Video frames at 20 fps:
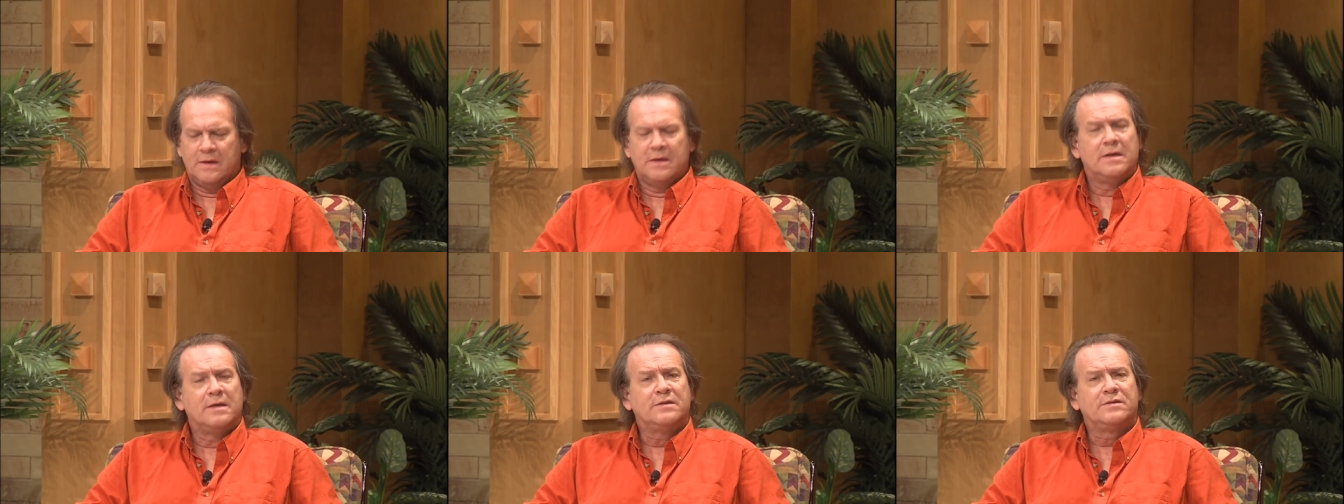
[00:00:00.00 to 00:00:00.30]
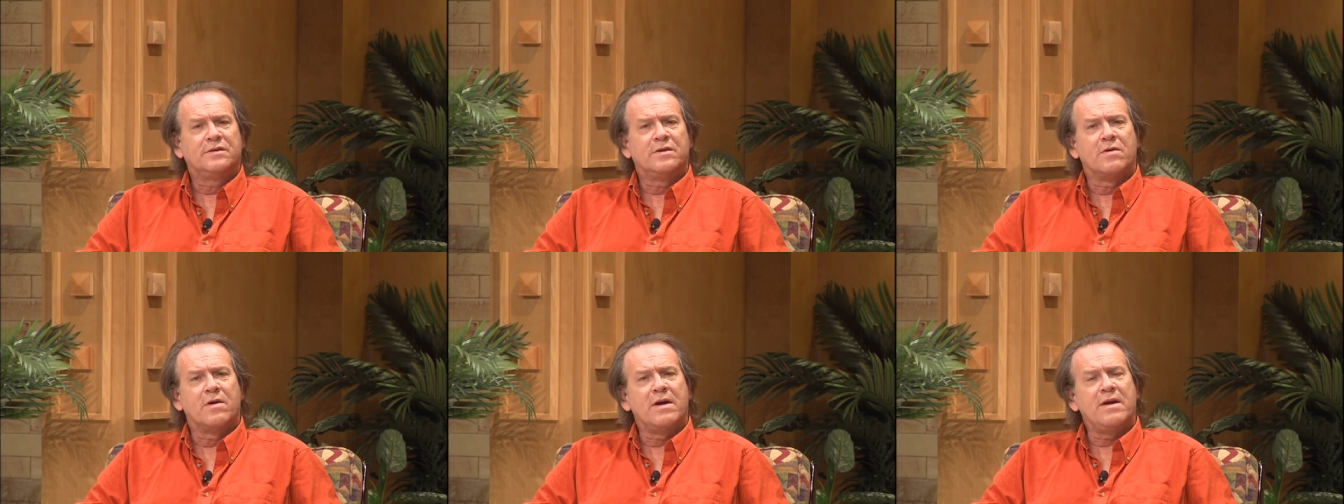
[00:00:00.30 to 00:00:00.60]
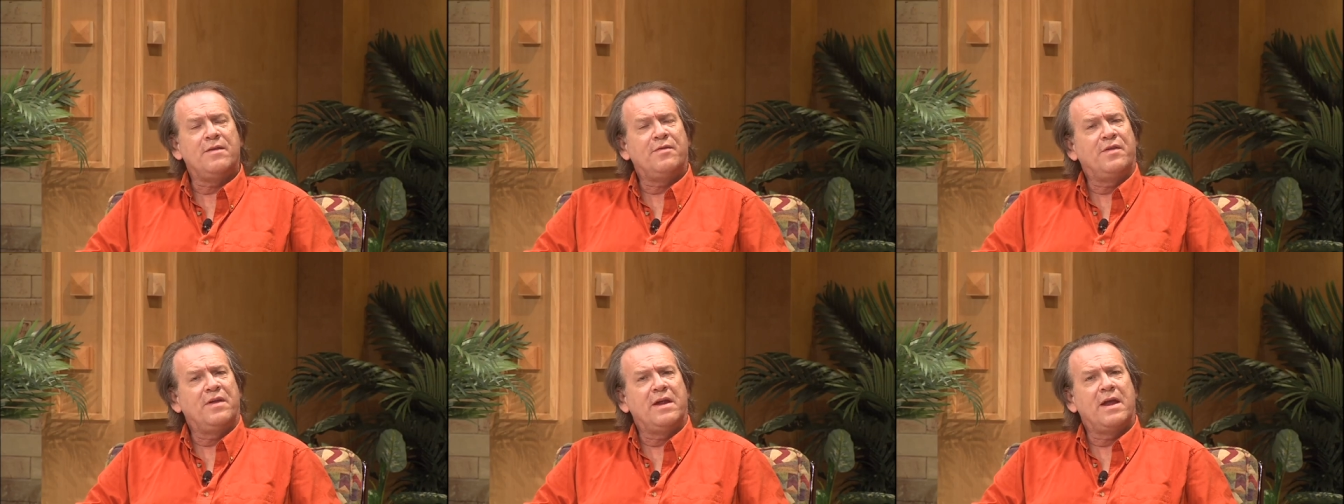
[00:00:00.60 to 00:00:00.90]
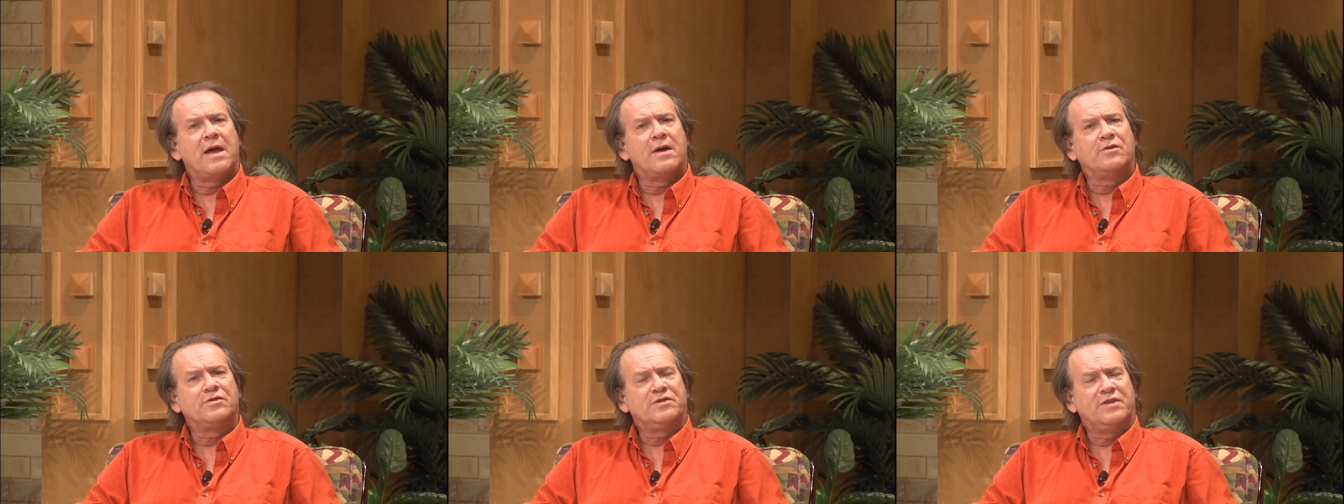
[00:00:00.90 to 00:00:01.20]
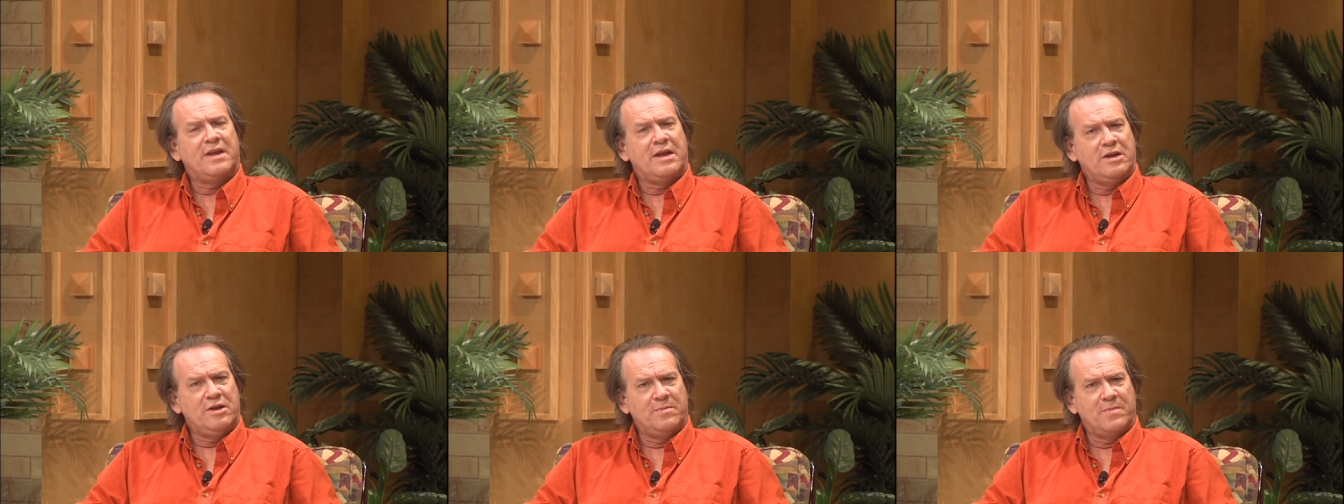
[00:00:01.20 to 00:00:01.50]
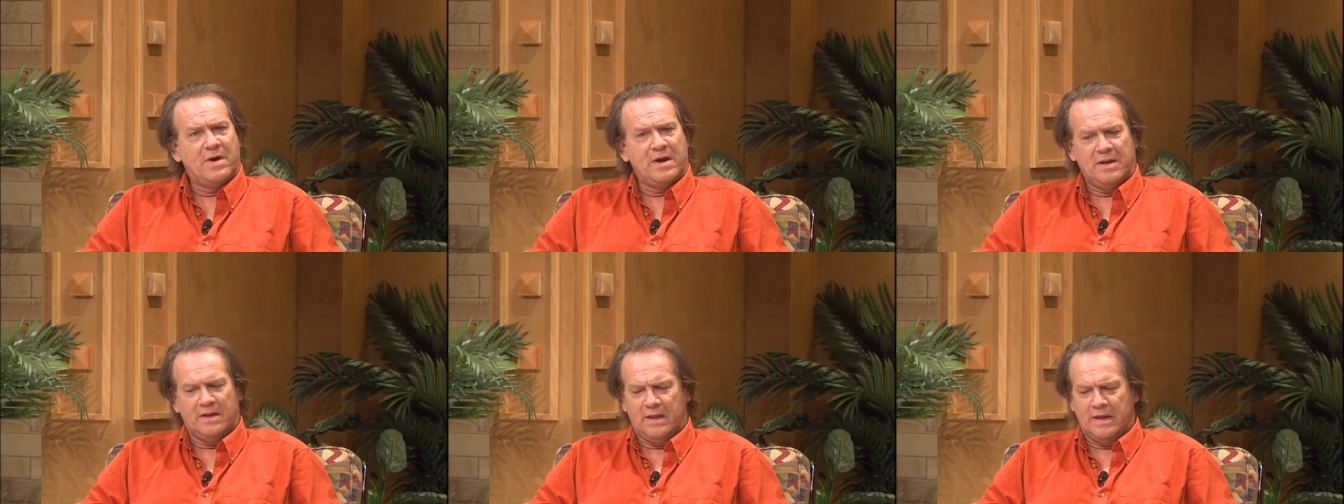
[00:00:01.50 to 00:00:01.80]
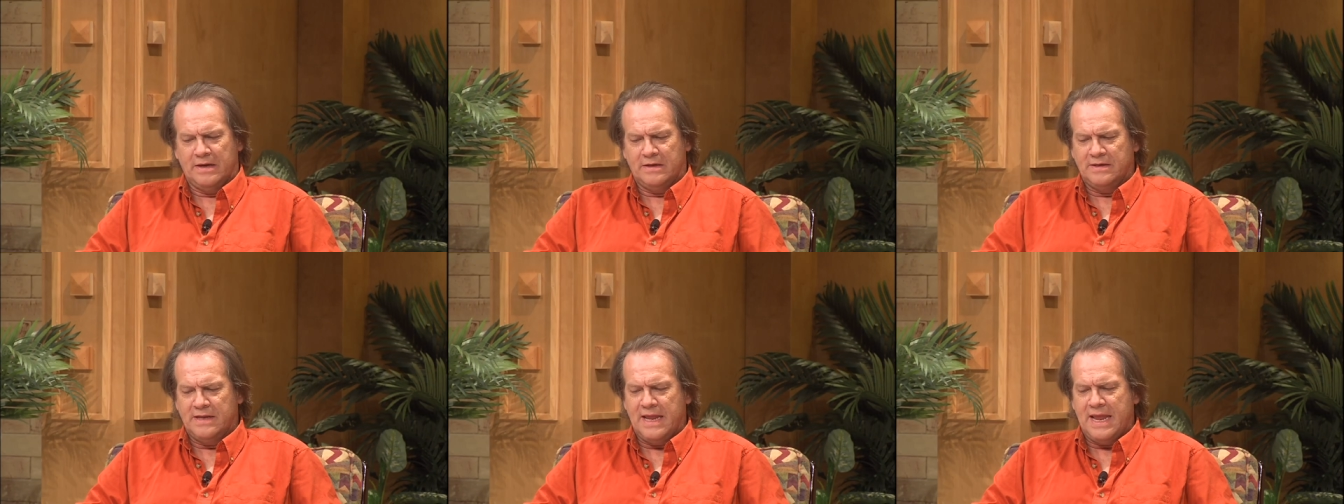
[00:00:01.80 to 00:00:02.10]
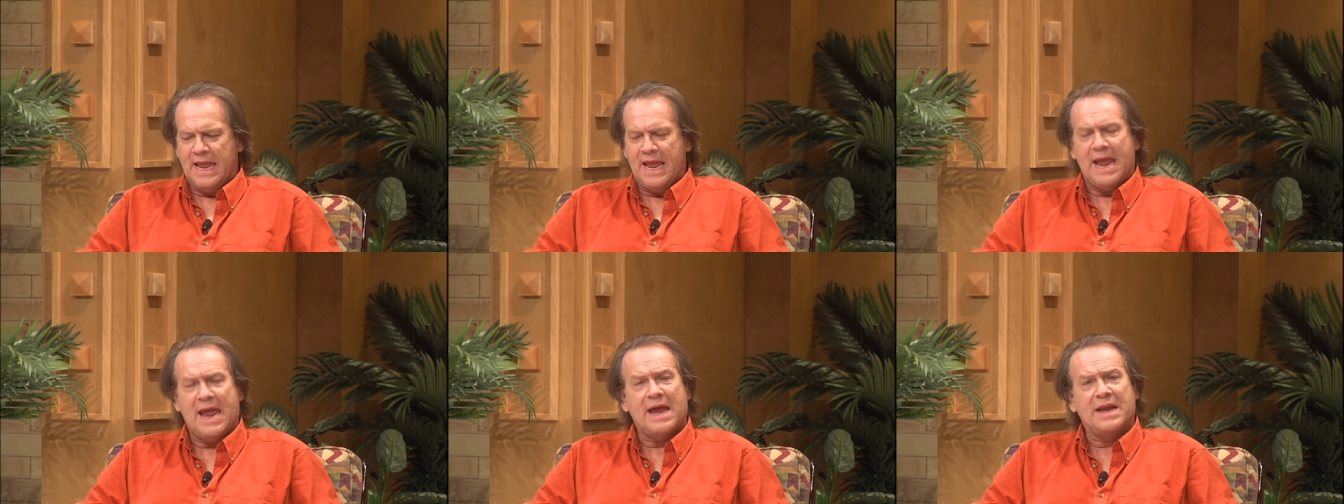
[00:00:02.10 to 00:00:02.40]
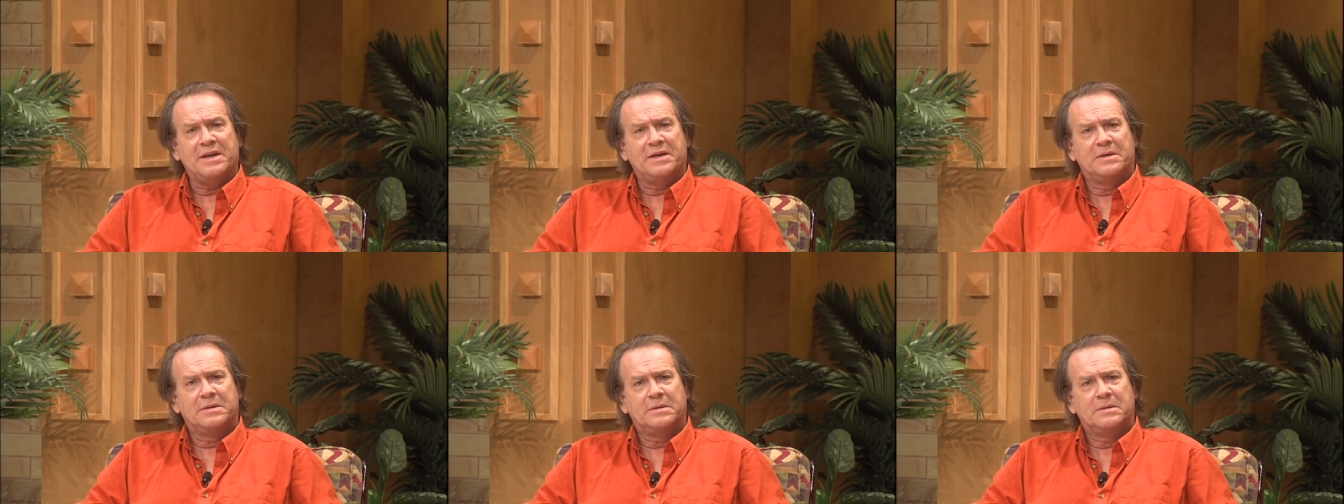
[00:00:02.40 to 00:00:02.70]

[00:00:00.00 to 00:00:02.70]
Is there anything else that you might like to add?